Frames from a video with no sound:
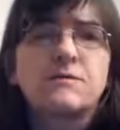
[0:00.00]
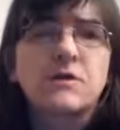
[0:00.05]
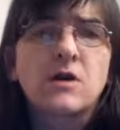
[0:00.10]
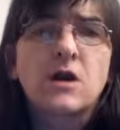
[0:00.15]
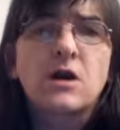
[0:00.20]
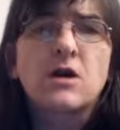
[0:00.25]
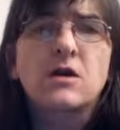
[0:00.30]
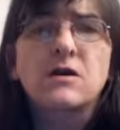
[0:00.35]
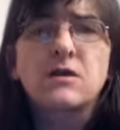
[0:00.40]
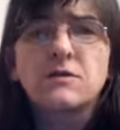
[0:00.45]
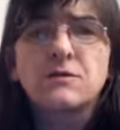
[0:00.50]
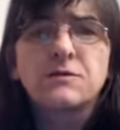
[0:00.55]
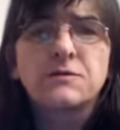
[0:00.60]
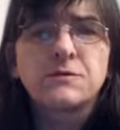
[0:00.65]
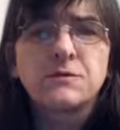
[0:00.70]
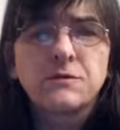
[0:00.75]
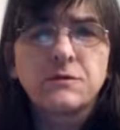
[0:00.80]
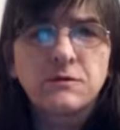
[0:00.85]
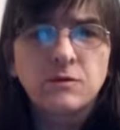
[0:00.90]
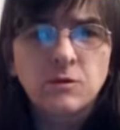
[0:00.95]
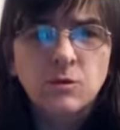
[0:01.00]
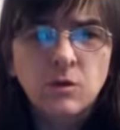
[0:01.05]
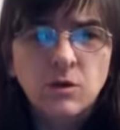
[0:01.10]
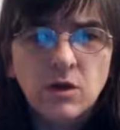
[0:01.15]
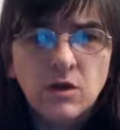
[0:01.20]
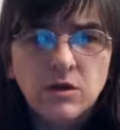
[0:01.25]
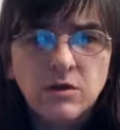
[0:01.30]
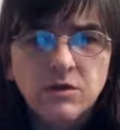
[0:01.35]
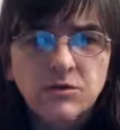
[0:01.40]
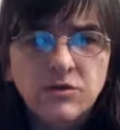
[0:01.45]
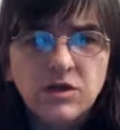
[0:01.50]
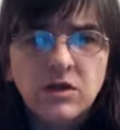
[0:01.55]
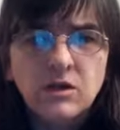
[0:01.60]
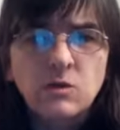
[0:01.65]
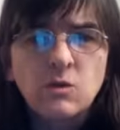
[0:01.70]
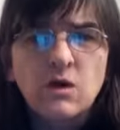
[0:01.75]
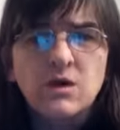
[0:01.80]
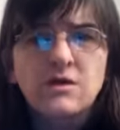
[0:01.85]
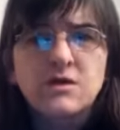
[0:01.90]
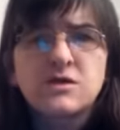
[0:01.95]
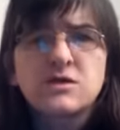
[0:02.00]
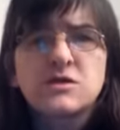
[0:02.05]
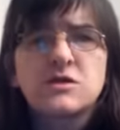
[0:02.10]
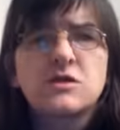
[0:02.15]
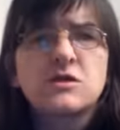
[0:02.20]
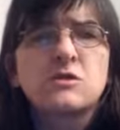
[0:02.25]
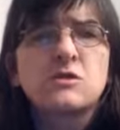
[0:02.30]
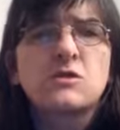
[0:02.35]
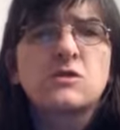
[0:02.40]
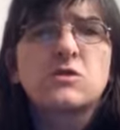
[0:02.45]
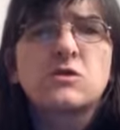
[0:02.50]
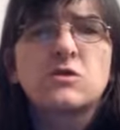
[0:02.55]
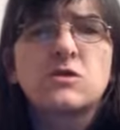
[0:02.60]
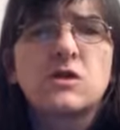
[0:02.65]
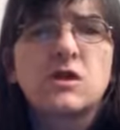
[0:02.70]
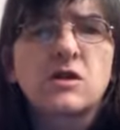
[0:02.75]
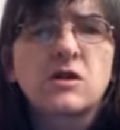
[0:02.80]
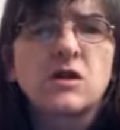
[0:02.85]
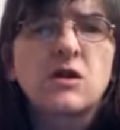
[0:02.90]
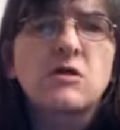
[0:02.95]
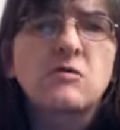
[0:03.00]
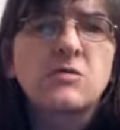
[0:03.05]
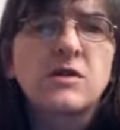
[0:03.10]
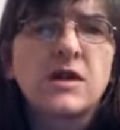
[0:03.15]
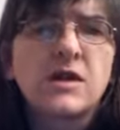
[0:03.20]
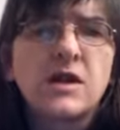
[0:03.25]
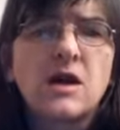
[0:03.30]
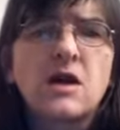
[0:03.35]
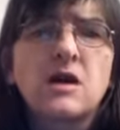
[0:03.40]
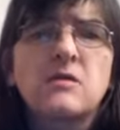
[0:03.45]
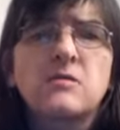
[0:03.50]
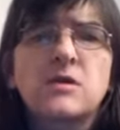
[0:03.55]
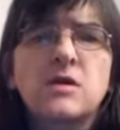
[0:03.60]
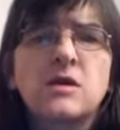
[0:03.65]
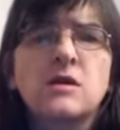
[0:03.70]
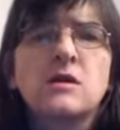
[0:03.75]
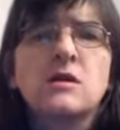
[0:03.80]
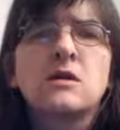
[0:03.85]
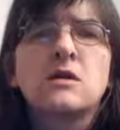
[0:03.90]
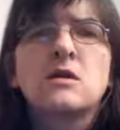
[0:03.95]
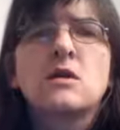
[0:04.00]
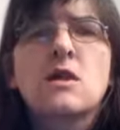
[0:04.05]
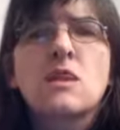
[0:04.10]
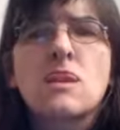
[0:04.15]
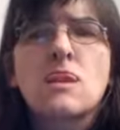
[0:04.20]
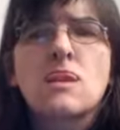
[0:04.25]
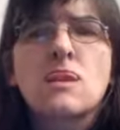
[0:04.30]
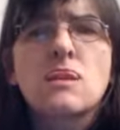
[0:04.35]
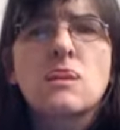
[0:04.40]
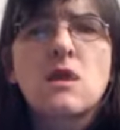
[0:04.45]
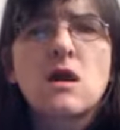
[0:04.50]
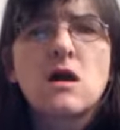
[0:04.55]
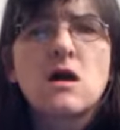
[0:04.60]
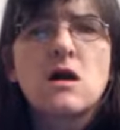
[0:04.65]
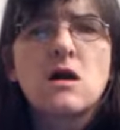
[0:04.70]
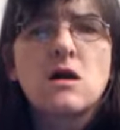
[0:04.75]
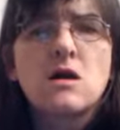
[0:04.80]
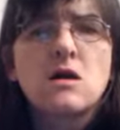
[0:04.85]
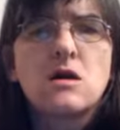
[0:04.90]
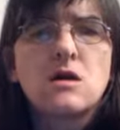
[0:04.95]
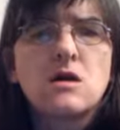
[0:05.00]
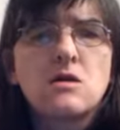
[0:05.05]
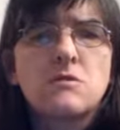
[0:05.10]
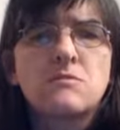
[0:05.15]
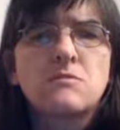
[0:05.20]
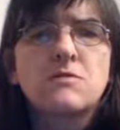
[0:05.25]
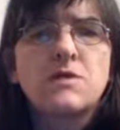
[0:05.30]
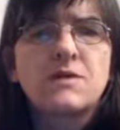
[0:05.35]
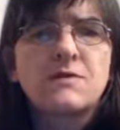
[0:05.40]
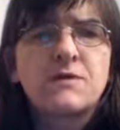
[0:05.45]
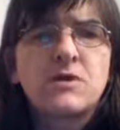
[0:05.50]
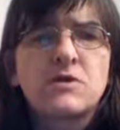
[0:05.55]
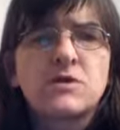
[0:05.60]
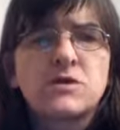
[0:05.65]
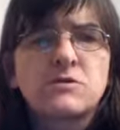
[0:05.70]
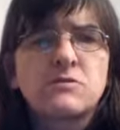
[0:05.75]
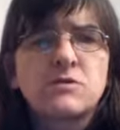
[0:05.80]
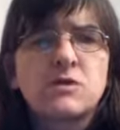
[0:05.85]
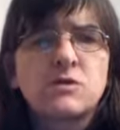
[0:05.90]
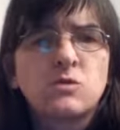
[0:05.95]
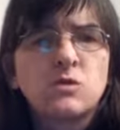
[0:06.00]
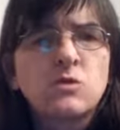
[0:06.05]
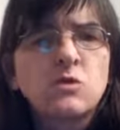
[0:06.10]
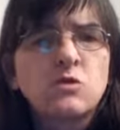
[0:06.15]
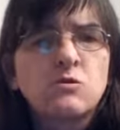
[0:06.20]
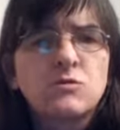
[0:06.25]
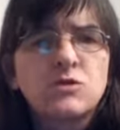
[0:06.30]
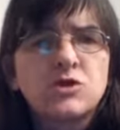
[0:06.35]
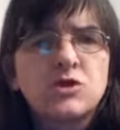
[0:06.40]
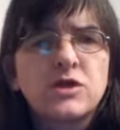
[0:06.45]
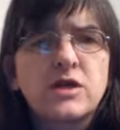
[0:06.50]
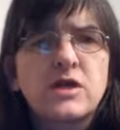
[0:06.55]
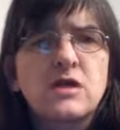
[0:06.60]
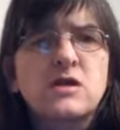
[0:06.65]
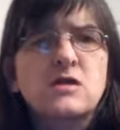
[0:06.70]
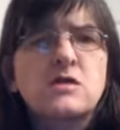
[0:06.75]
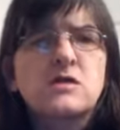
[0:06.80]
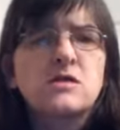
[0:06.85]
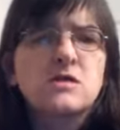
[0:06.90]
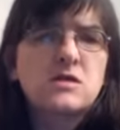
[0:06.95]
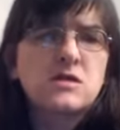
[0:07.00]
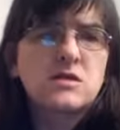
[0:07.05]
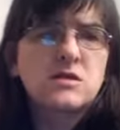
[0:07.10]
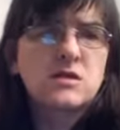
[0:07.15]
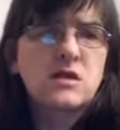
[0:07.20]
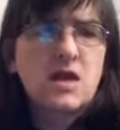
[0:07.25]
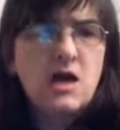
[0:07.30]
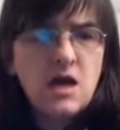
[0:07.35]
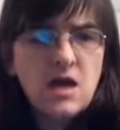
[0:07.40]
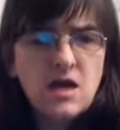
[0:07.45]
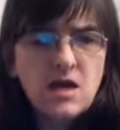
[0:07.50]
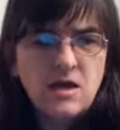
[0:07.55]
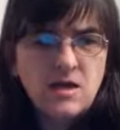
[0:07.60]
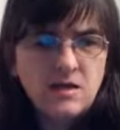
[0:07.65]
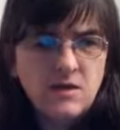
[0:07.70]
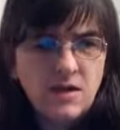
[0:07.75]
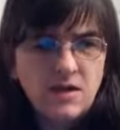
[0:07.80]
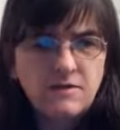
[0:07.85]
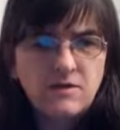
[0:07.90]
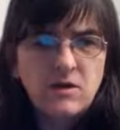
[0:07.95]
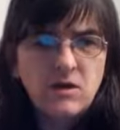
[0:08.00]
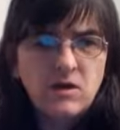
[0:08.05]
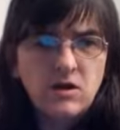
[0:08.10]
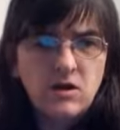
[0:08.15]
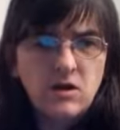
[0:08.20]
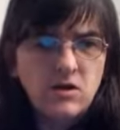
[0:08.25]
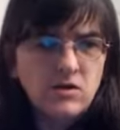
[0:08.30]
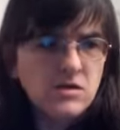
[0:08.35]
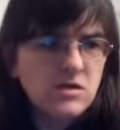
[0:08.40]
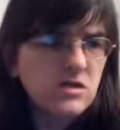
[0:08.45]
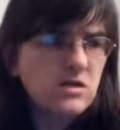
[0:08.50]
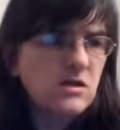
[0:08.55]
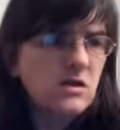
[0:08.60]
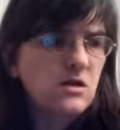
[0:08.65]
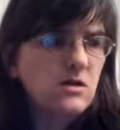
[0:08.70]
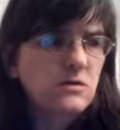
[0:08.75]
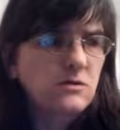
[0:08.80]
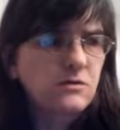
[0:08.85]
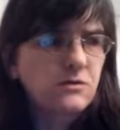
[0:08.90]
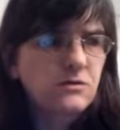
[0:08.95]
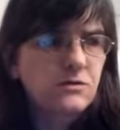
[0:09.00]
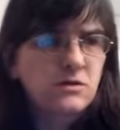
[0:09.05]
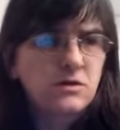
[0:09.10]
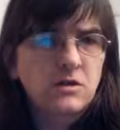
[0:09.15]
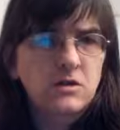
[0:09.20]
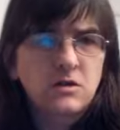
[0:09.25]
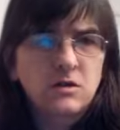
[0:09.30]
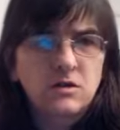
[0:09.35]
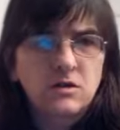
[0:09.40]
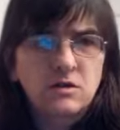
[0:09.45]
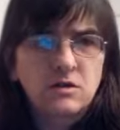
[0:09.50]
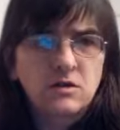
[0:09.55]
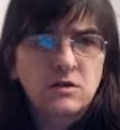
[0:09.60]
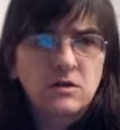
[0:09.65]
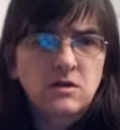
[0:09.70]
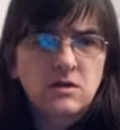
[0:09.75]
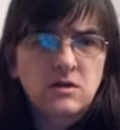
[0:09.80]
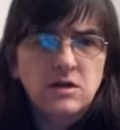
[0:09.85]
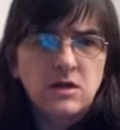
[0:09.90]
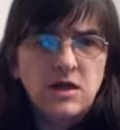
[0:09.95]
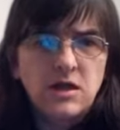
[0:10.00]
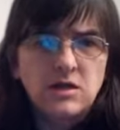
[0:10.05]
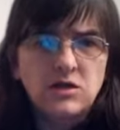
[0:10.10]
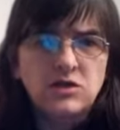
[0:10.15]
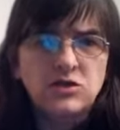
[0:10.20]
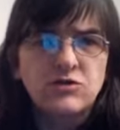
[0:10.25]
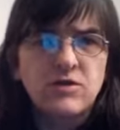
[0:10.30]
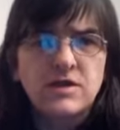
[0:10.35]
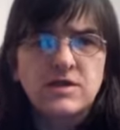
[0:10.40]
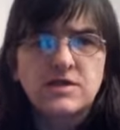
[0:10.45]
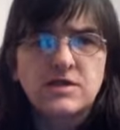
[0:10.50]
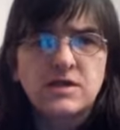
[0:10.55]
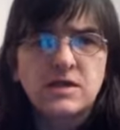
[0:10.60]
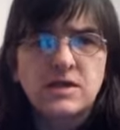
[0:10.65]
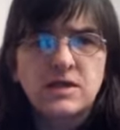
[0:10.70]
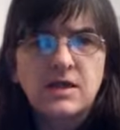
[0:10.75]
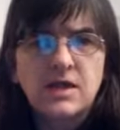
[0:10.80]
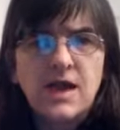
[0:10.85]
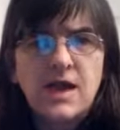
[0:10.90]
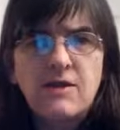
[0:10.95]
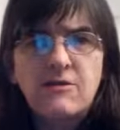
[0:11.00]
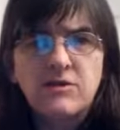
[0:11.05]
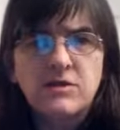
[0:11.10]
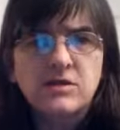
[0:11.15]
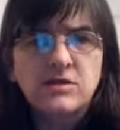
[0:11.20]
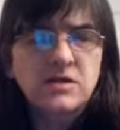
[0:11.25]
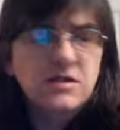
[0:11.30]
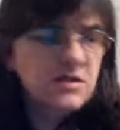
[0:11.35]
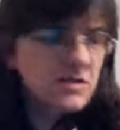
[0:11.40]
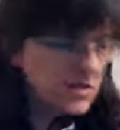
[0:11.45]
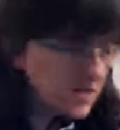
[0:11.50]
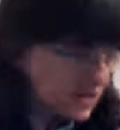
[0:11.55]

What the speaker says: They've got some good war machines, and they've got lots of interesting characters, but that's another conversation for another day. So choose your army